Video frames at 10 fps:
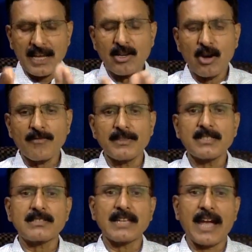of
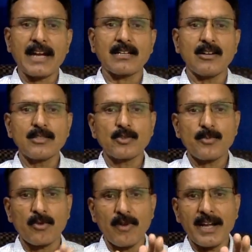this act also
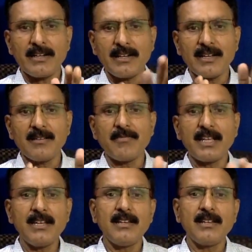provide a
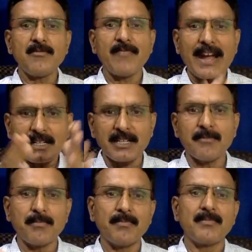very effective
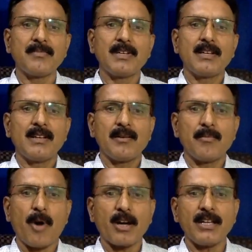
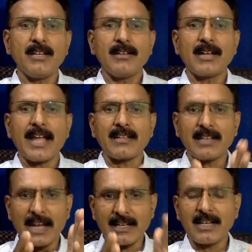body like the
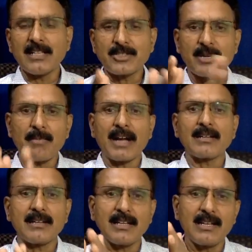agriculture
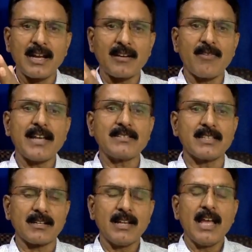marketing
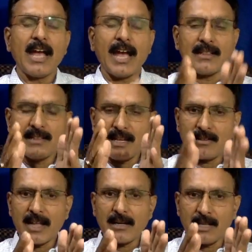advisor and they
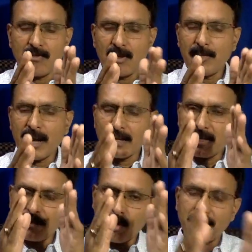will be either
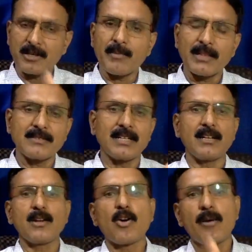appointed by the
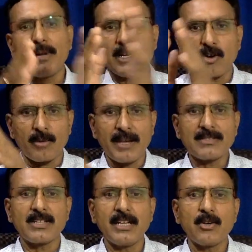central government or by
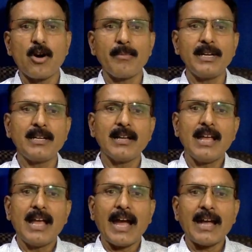state government,
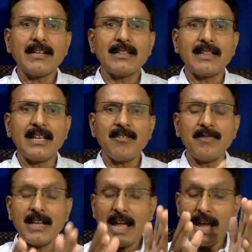and they
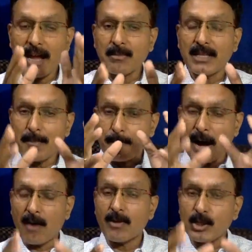will have the
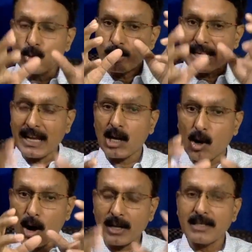power to take
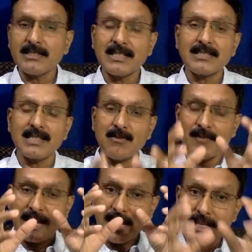cognizance if
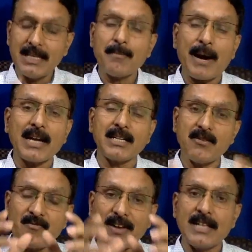any party
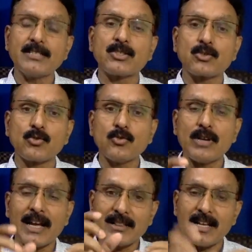fails to
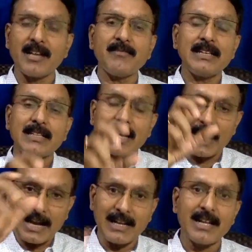adhere with the
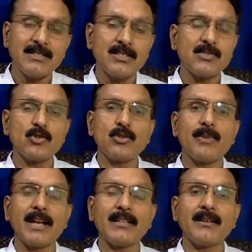guidelines issued
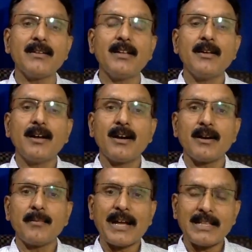by the
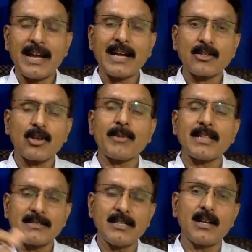act or by
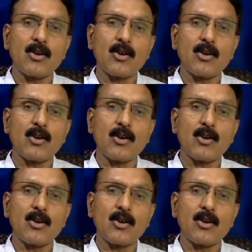the central